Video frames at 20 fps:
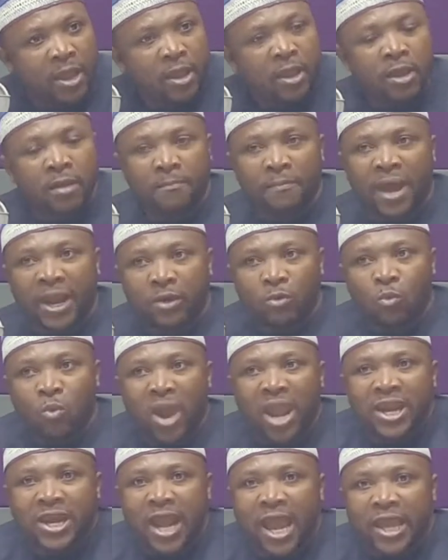But
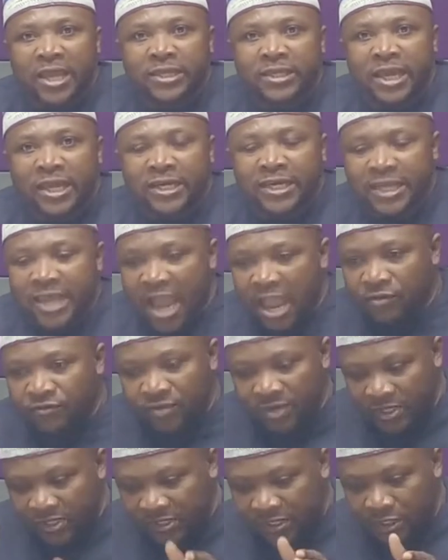why not your DI doing
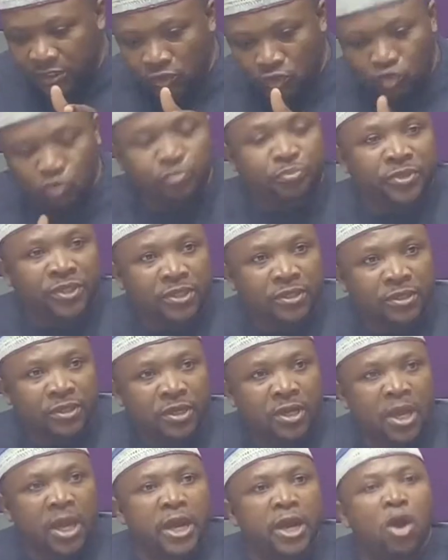Sini Supi?
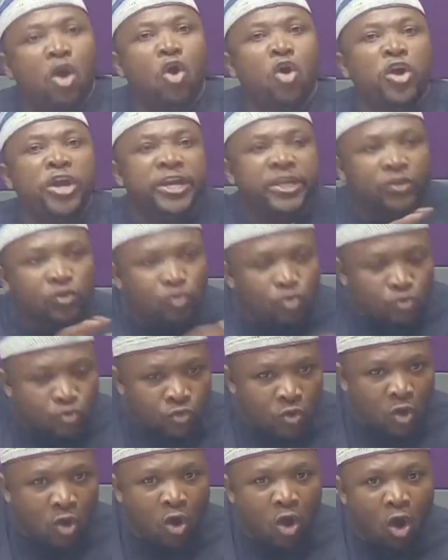No, only so,
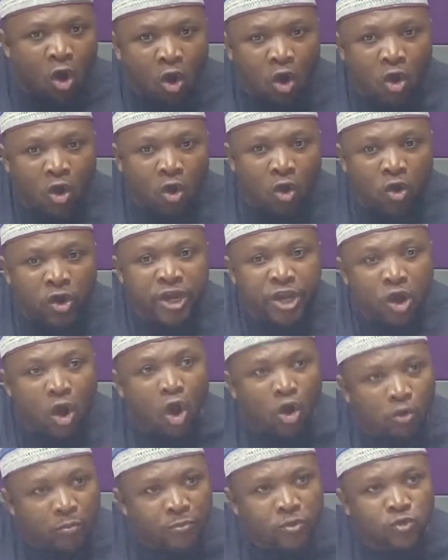only
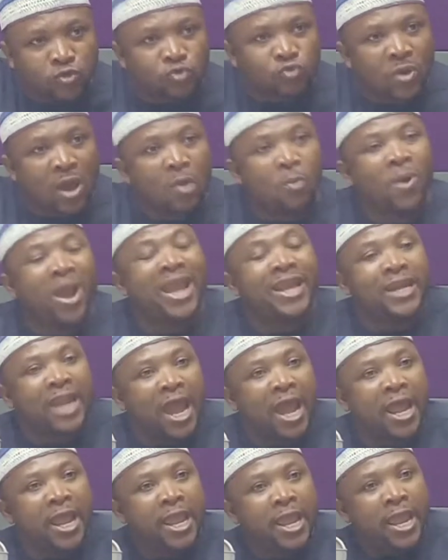honor, Monsua, why not
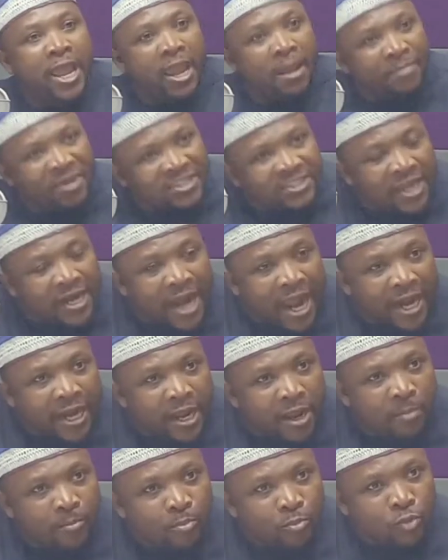a better
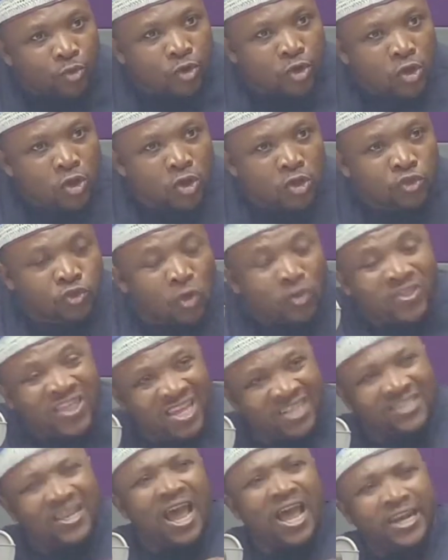name? So
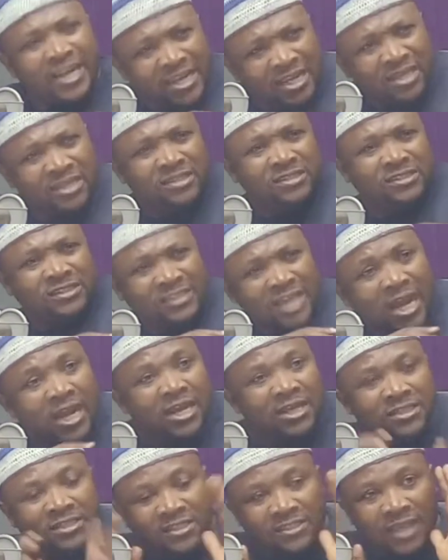these are the
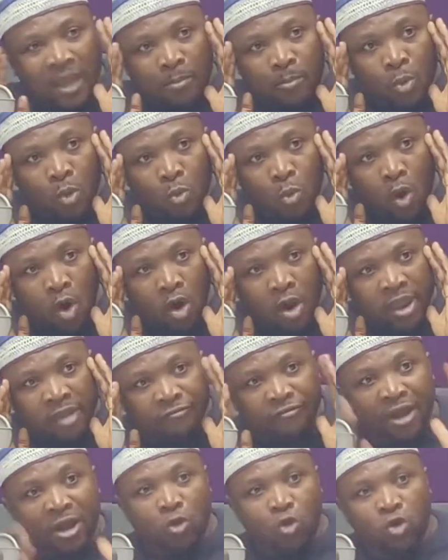challenges I mean, what if
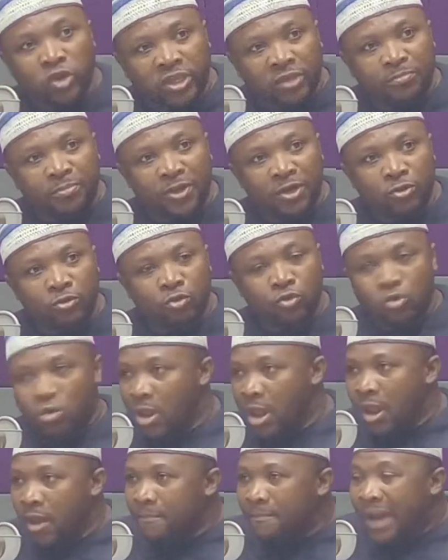I goalkeeping?
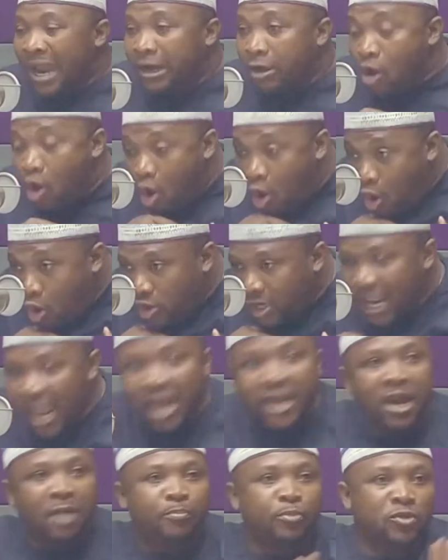But all the
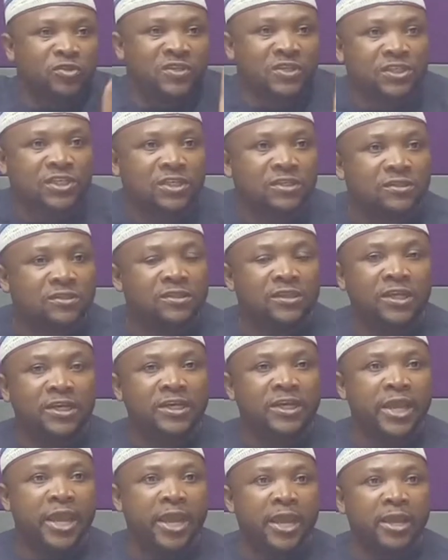other positions,
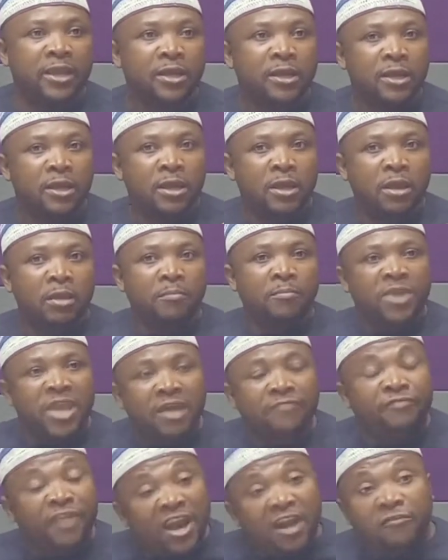Nidia, me are
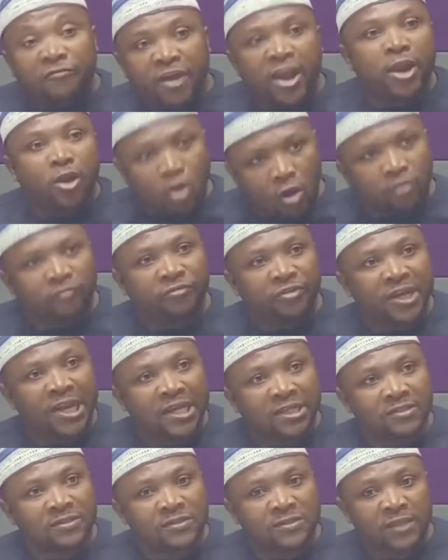very, very
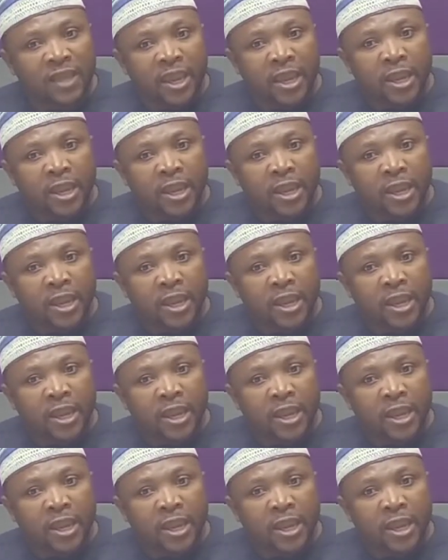confident, sir.